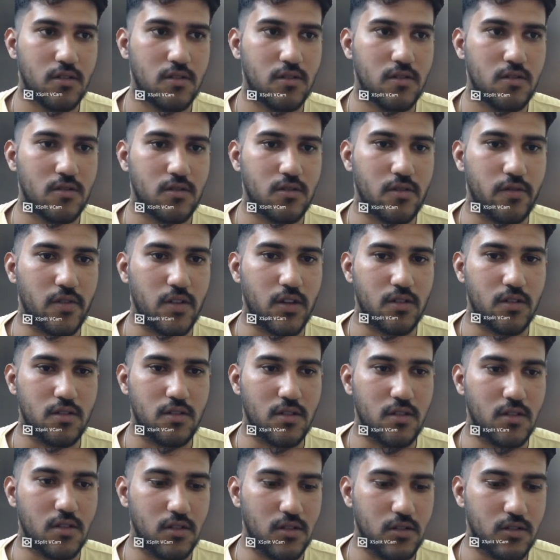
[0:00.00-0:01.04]
If you can
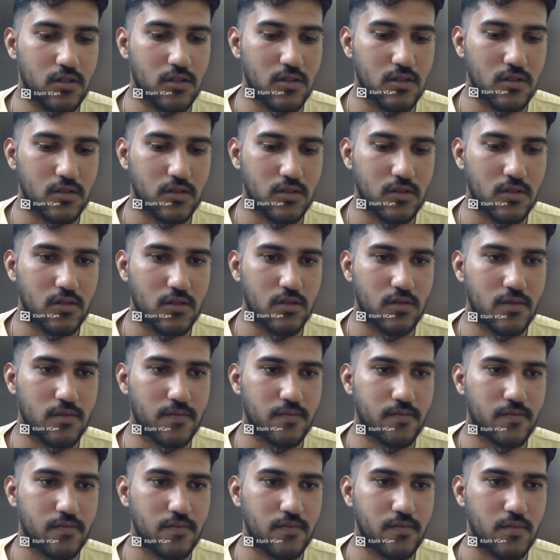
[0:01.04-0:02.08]
see this,
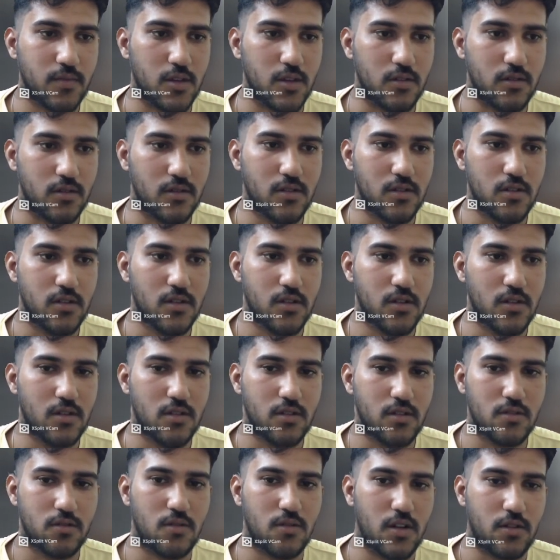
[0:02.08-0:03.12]
yeah,
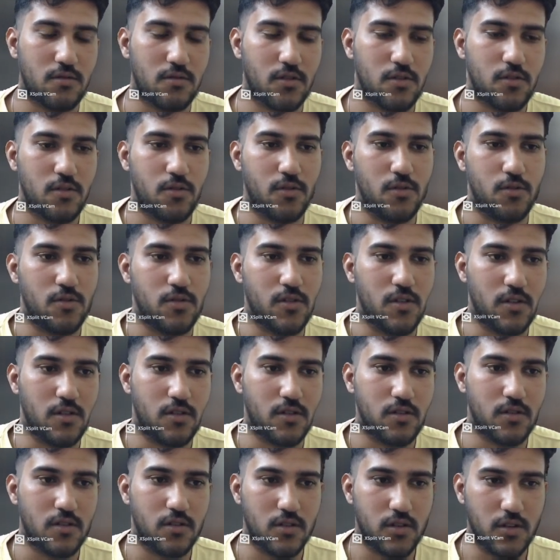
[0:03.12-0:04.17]
so that's what you're going to
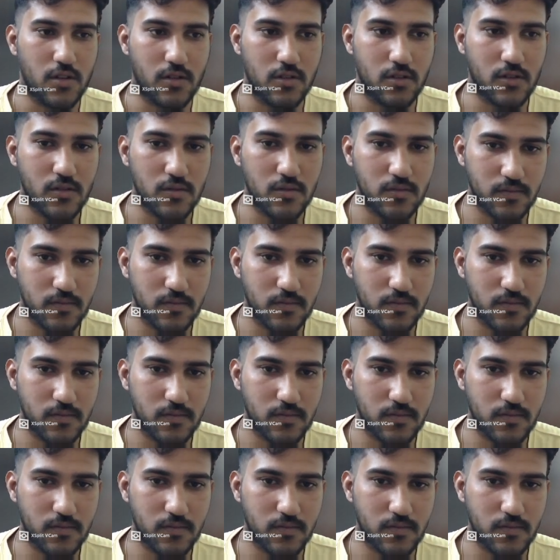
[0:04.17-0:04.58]
return.